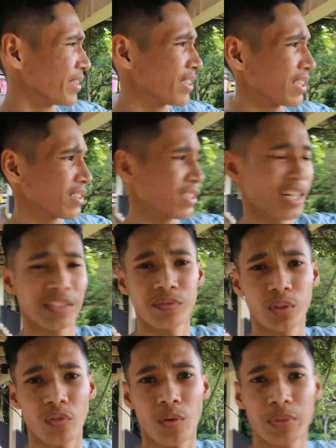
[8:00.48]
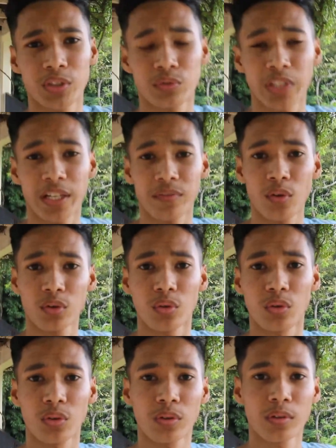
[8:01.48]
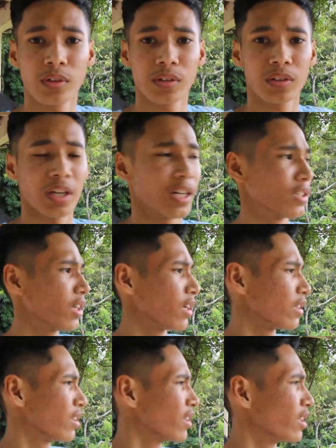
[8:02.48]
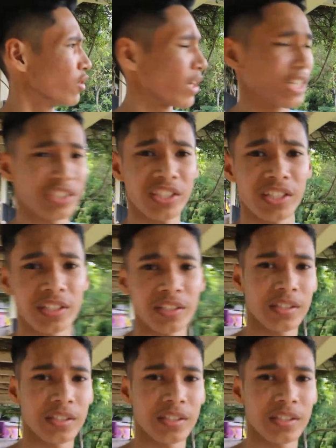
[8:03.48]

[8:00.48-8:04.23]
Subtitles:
it's just a nice view for me to take a photo. And yeah, here you can see.